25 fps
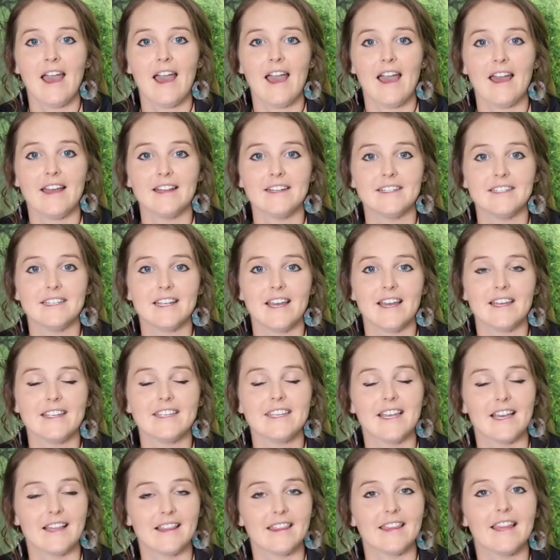and
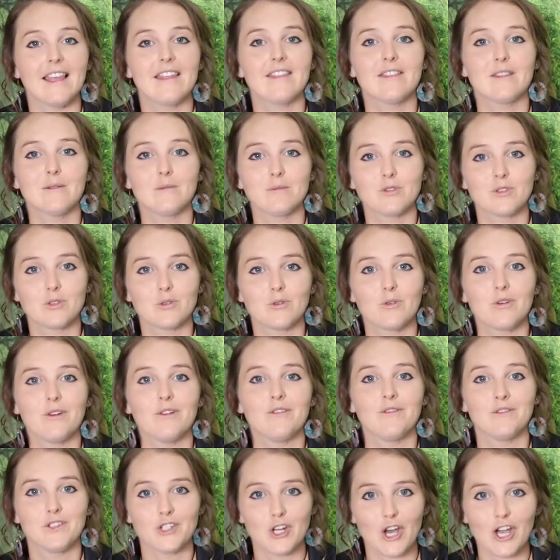let them sort
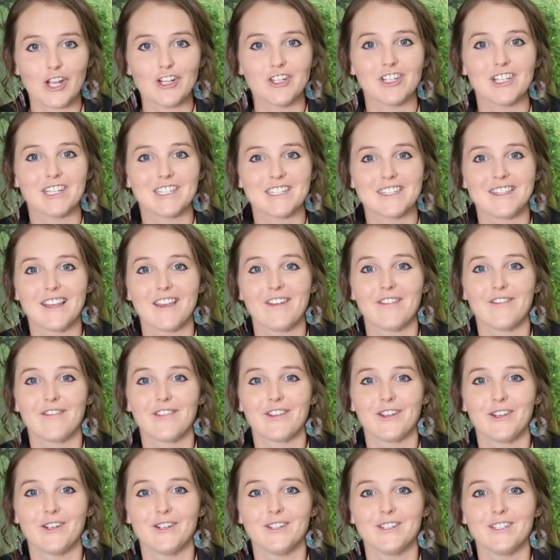of digest their
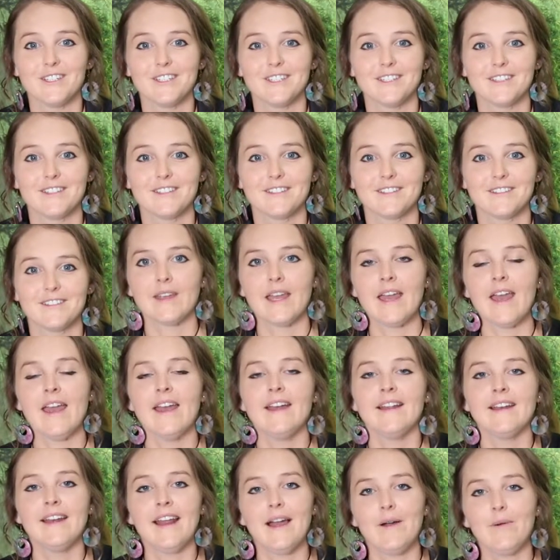food.
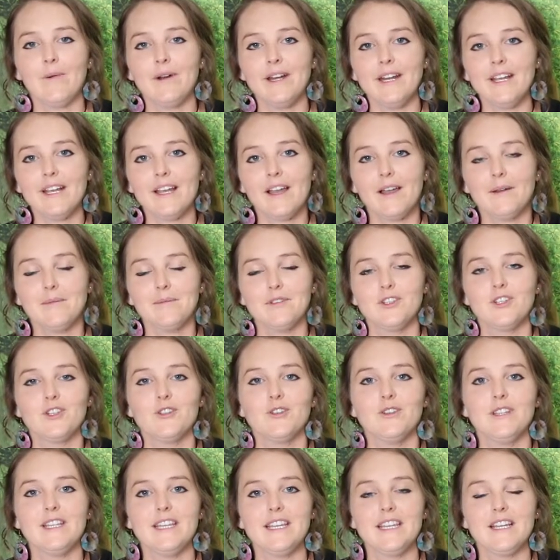Now, when it comes
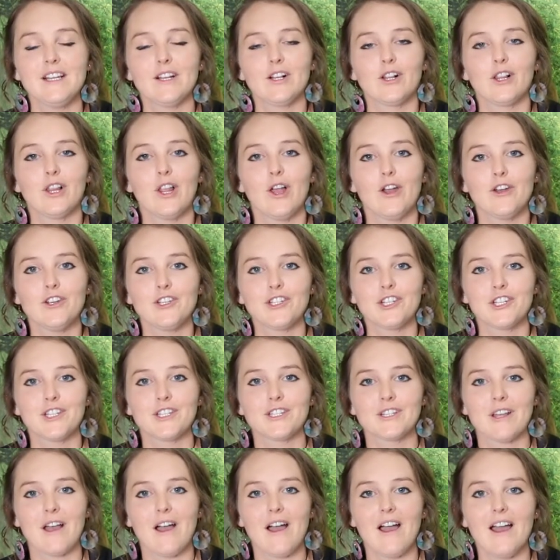to the enclosure
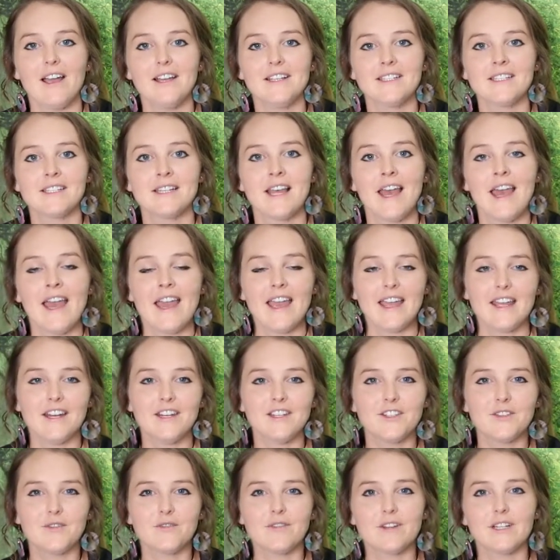size, it
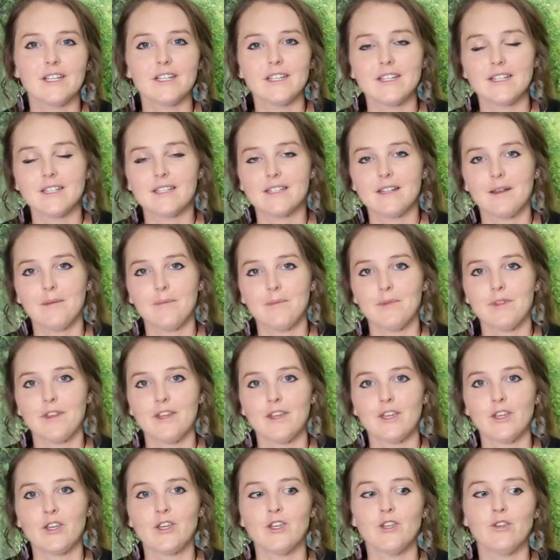is really
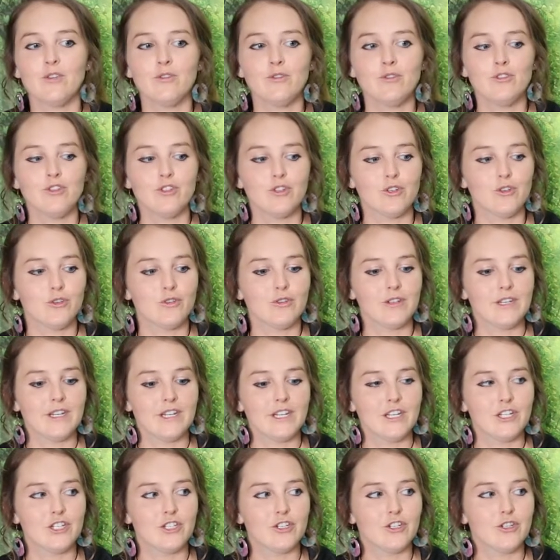something you do
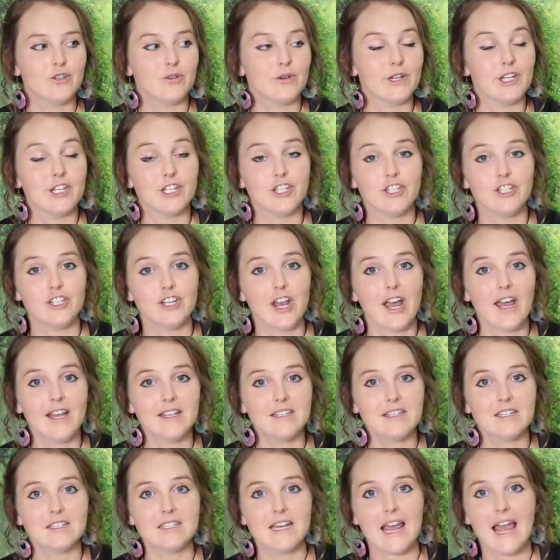need to
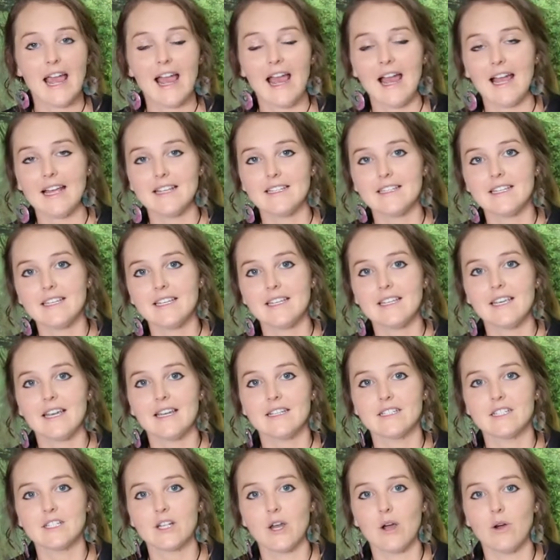adjust as it
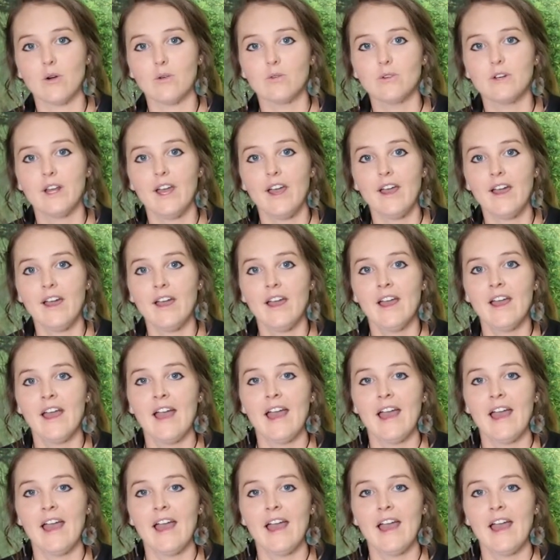gets older,